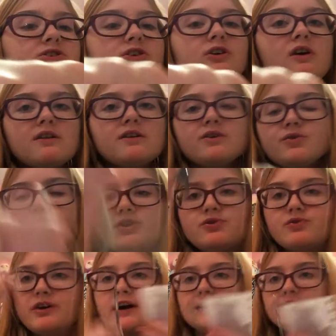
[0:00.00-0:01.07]
know how like when you
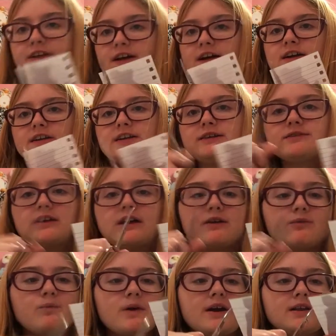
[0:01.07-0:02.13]
cut it kind of leaves
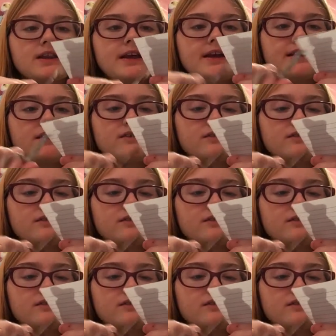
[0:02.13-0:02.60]
that weird like,